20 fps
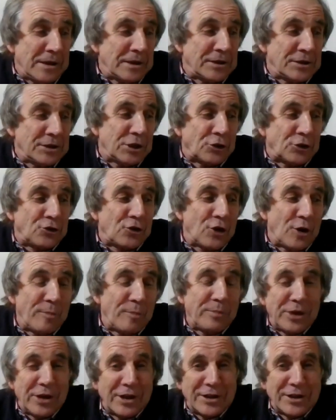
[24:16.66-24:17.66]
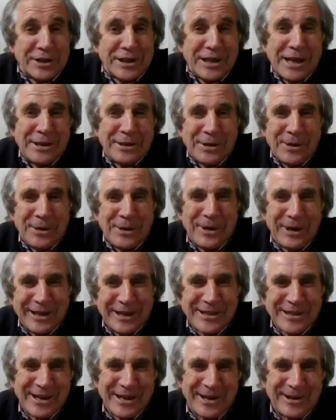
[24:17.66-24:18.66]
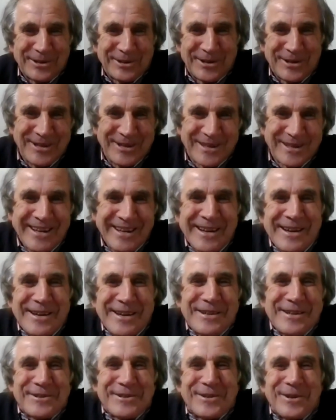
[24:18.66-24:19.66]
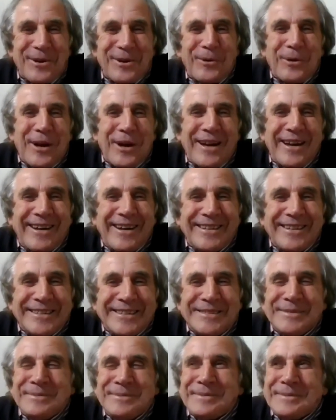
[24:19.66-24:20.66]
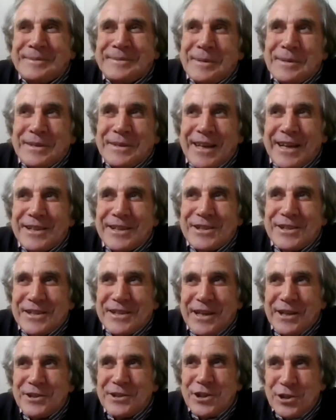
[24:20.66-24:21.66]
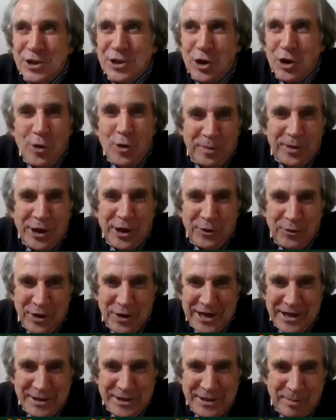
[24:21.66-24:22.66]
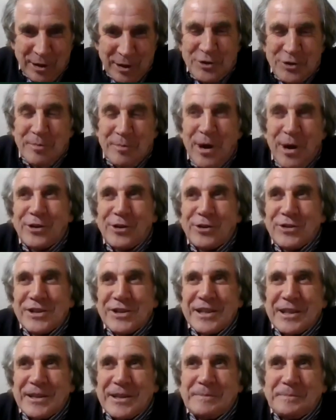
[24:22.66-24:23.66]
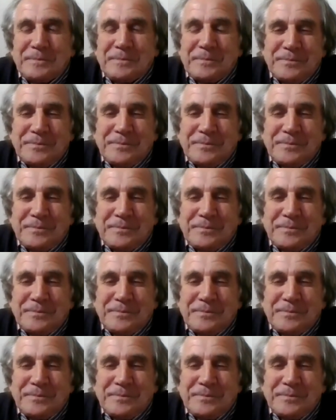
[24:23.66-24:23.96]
It's the Trump years White House. So that's a sobering read about democracy.